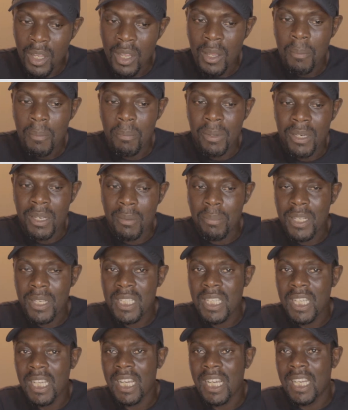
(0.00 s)
but the person
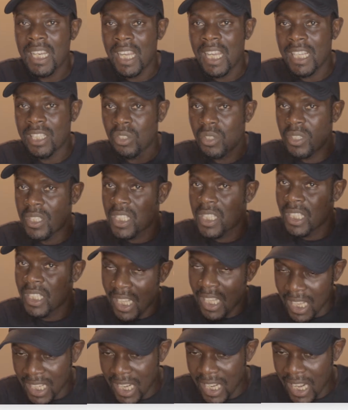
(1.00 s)
can like just
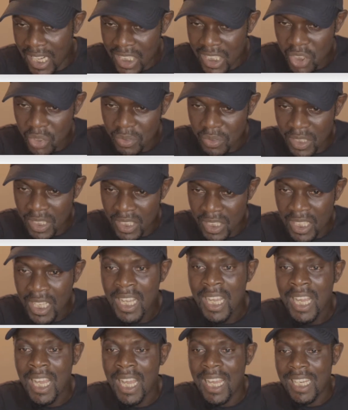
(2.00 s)
start answering
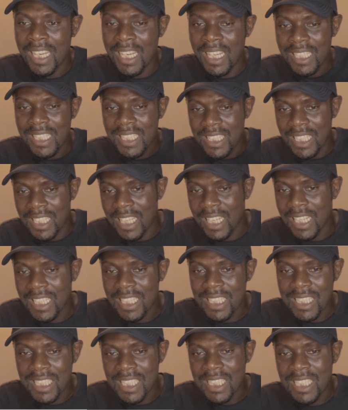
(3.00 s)
and then say that
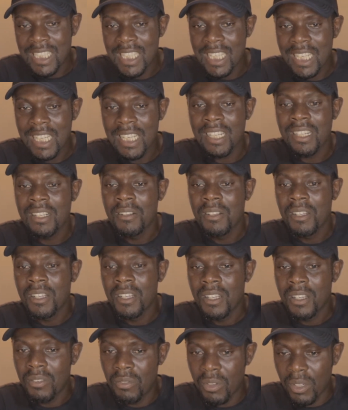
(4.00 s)
detailed
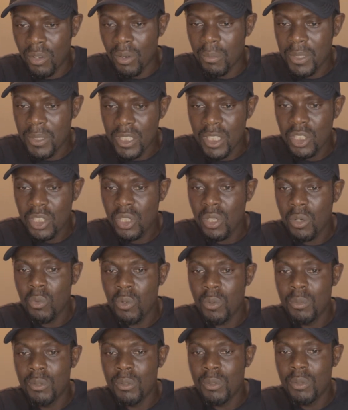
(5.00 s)
recommendation will
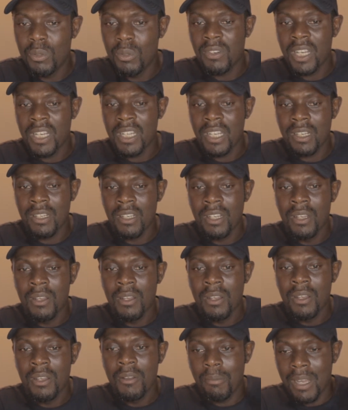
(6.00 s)
be provided
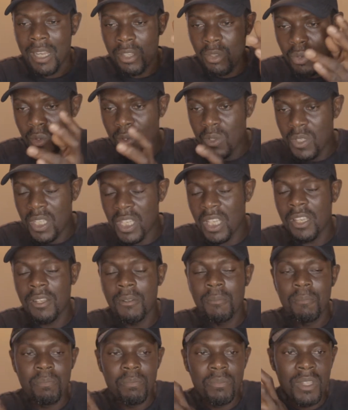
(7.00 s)
by using
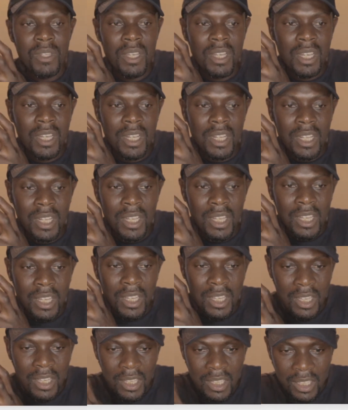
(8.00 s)

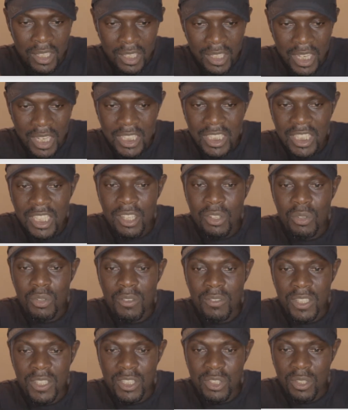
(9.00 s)
National
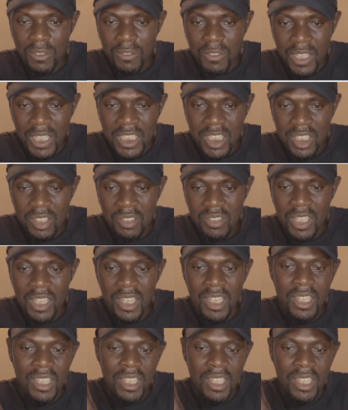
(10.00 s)
University of Nigeria